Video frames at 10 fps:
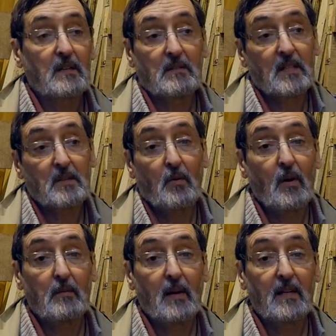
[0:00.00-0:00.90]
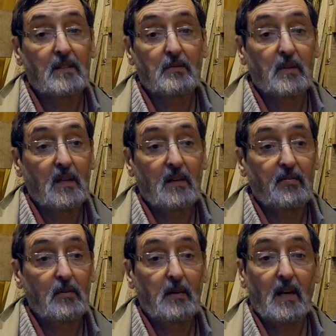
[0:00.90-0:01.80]
There's a workbench. Within a
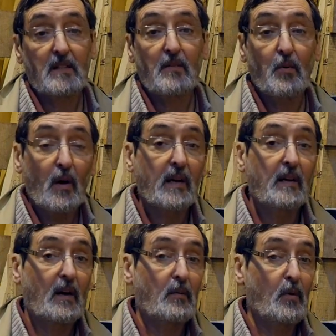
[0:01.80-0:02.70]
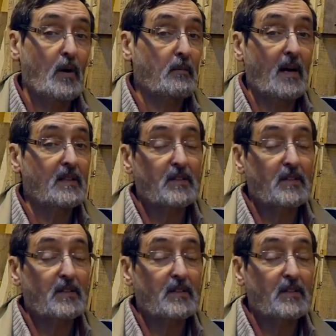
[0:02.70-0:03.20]
few minutes of working on a workbench,